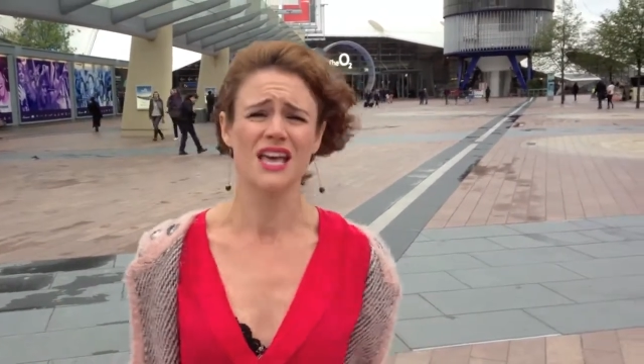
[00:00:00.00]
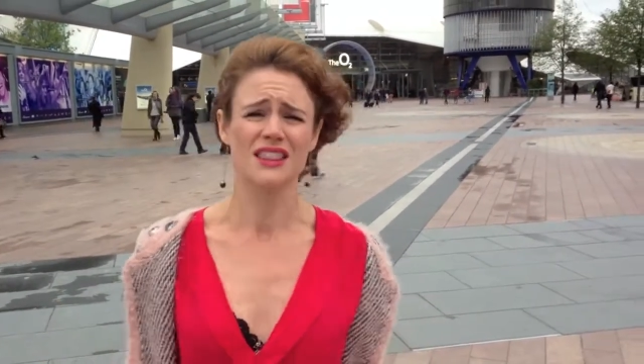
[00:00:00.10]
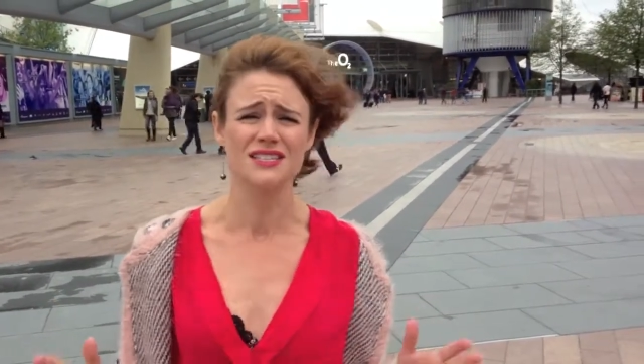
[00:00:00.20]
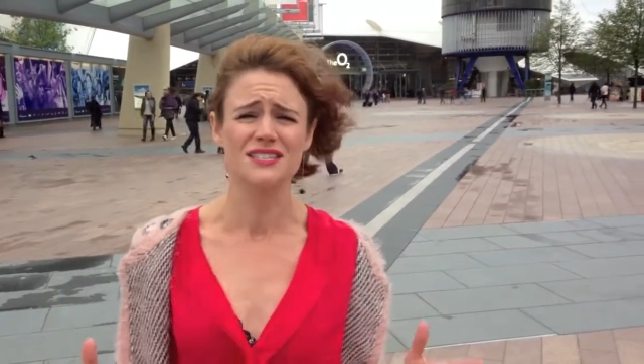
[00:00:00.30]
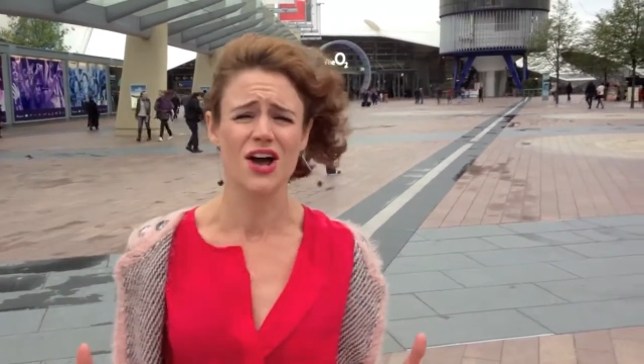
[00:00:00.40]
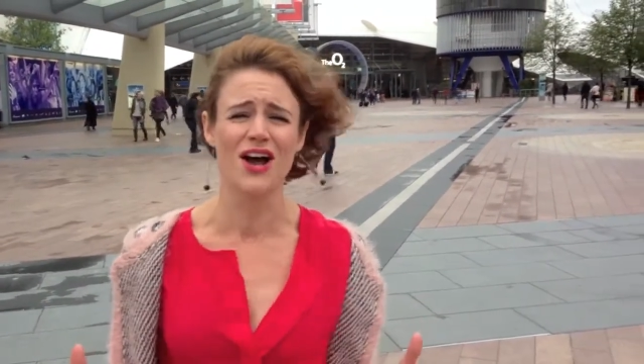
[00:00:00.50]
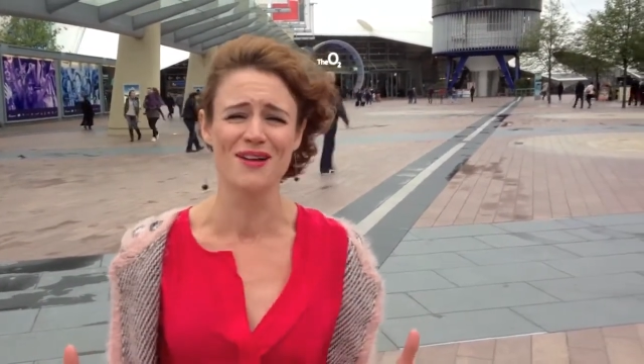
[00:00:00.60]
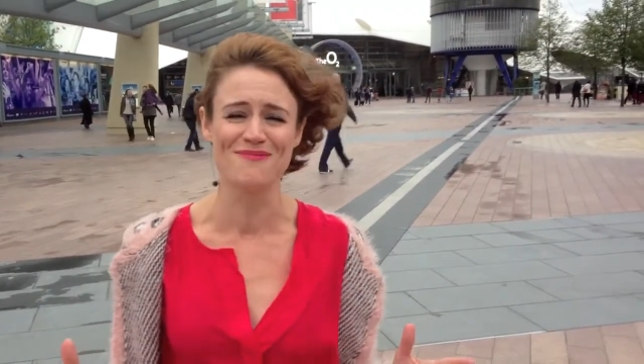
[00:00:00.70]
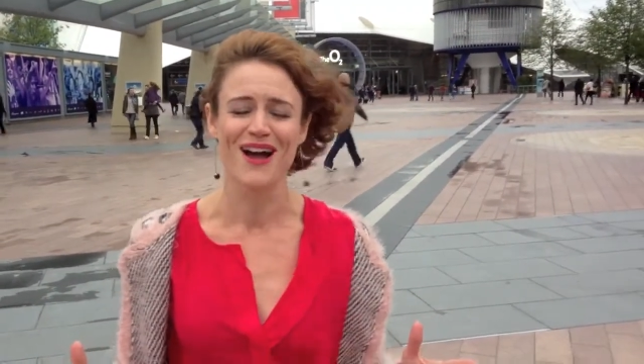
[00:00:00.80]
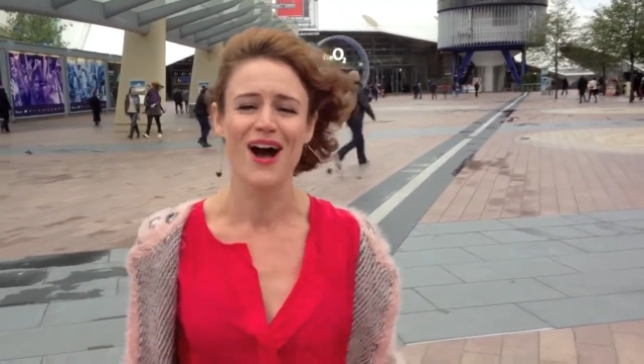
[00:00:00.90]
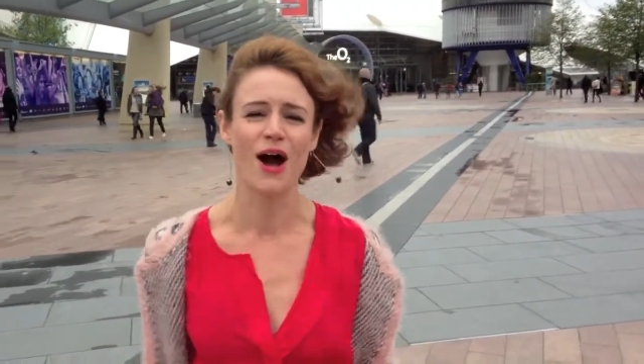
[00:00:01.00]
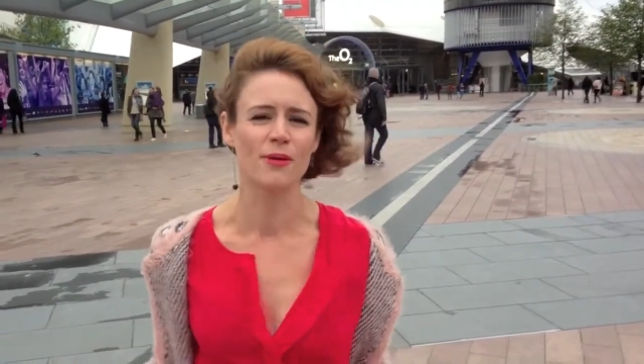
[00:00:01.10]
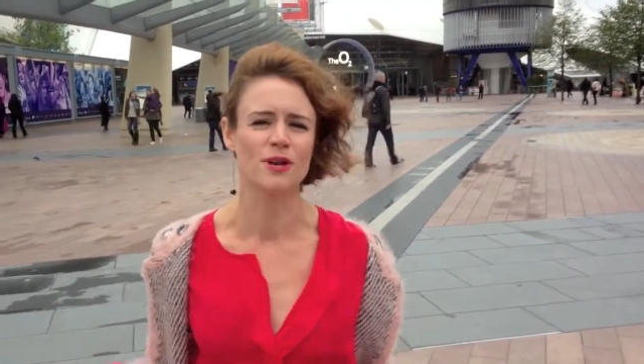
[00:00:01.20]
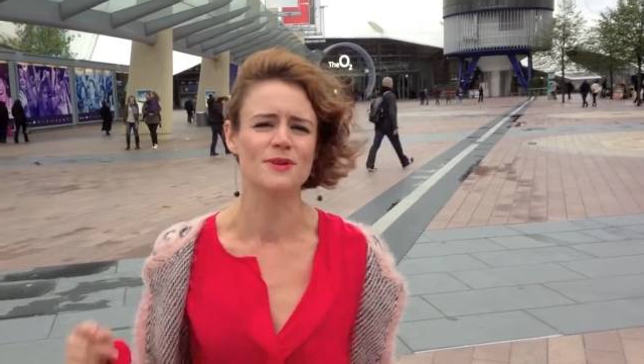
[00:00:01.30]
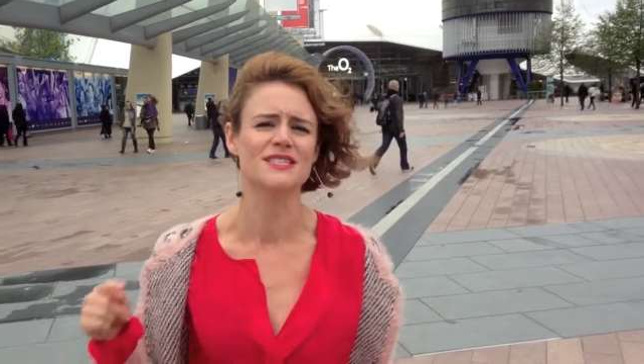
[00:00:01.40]
This time, I'm
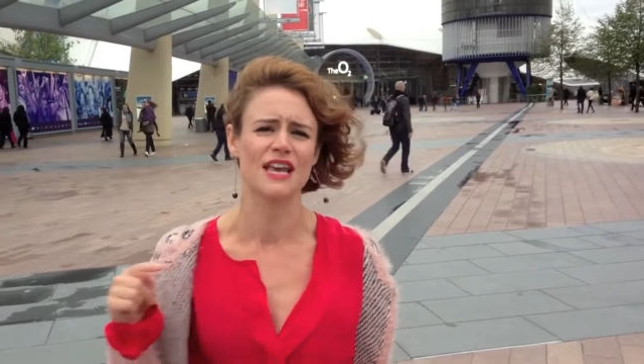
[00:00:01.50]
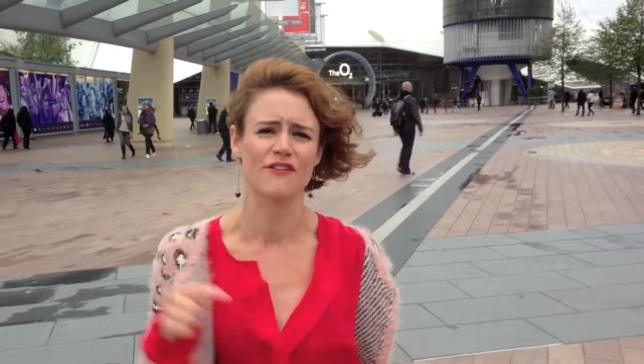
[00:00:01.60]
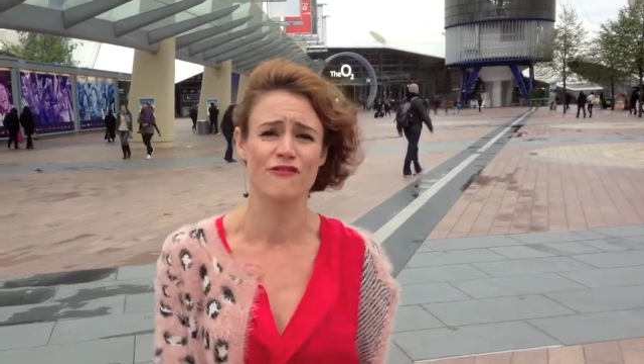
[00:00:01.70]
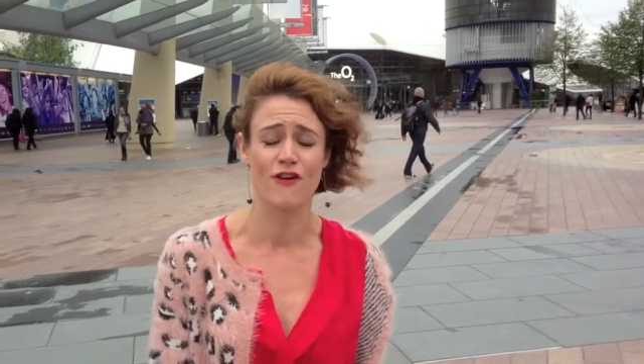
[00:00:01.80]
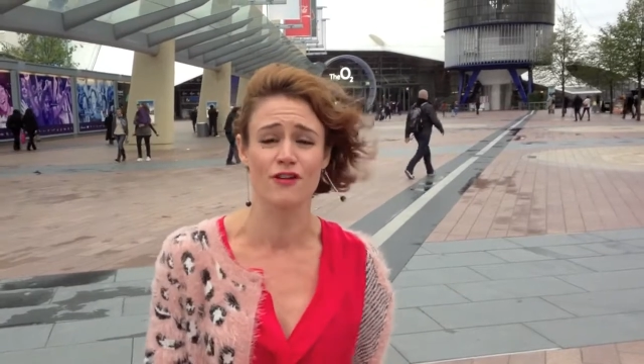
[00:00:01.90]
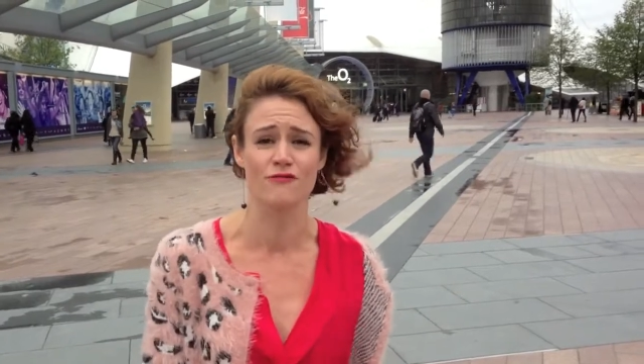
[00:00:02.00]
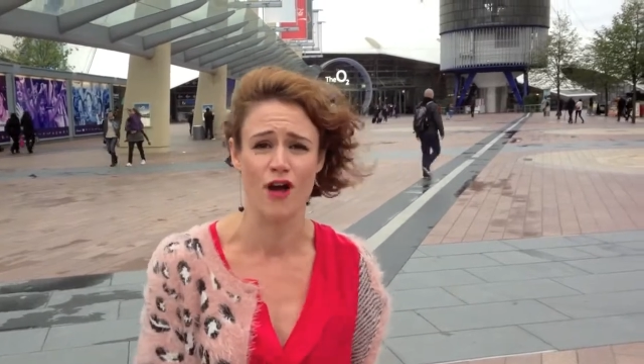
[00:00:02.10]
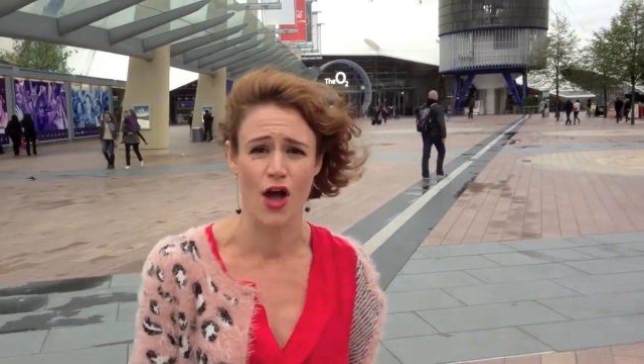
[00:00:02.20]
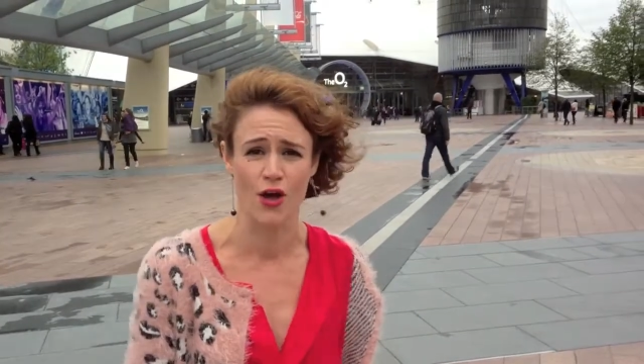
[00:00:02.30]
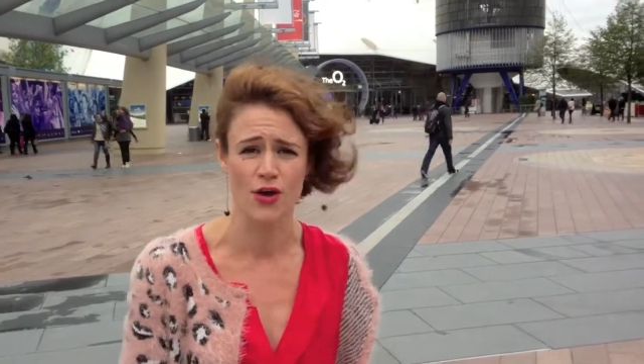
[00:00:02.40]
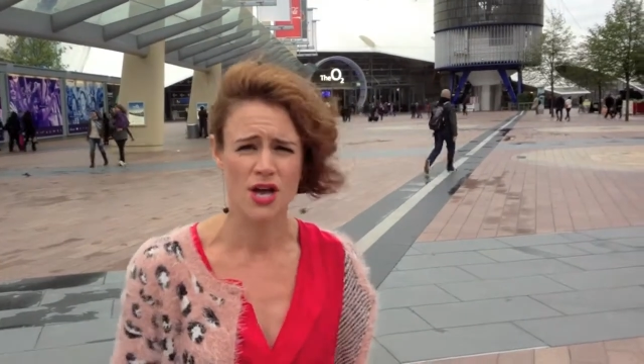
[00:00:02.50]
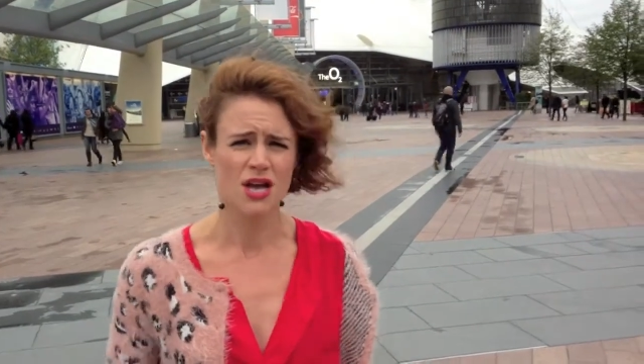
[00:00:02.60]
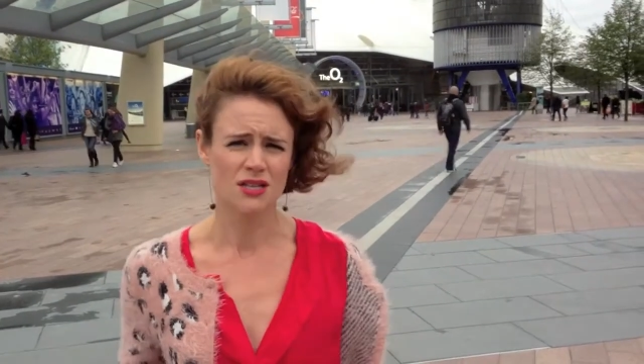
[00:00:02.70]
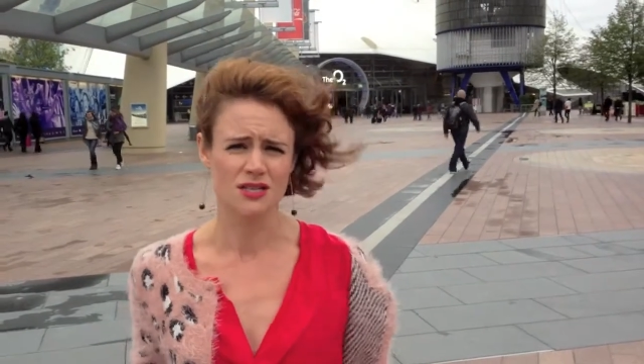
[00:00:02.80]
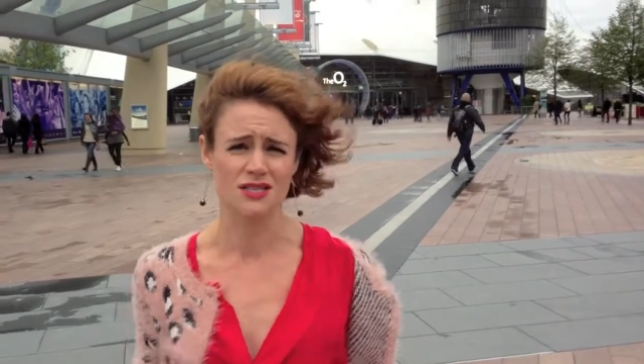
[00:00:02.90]
going to be sitting front row to